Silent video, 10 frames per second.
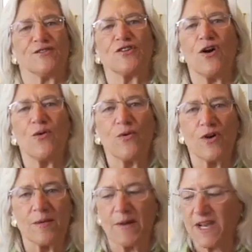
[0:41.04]
Don't
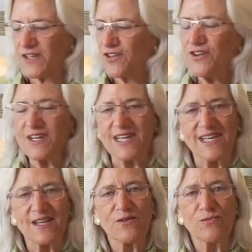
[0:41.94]
worry about it.
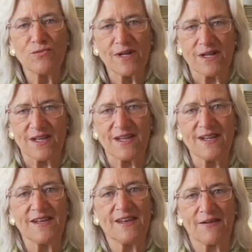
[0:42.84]
Turkey really
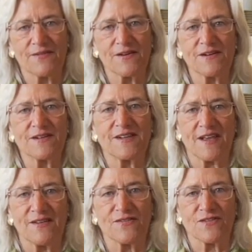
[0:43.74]
never
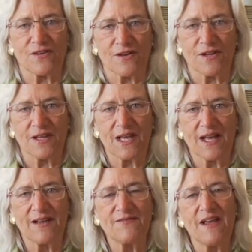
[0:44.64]
tastes good.
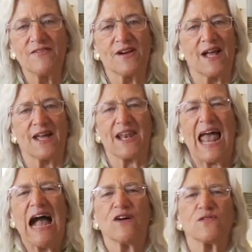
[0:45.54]
I've never had an
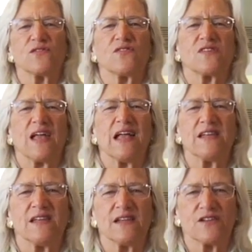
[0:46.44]

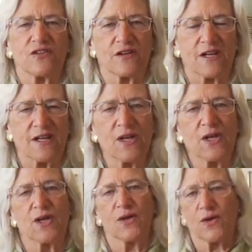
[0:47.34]
outstanding turkey.
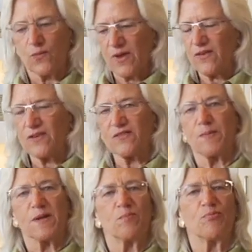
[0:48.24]
Whether it's
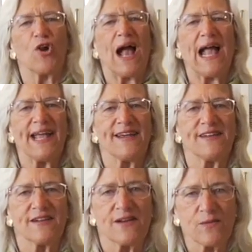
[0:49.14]
been
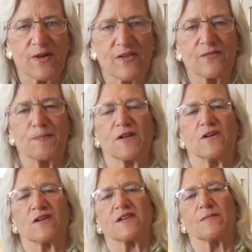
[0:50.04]
brined, whether it's been
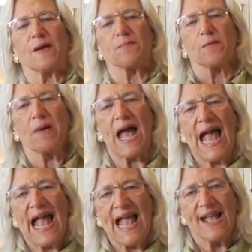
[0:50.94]
cooked in a paper
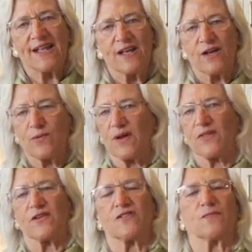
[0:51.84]
bag,
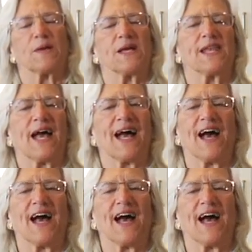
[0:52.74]
whether it's been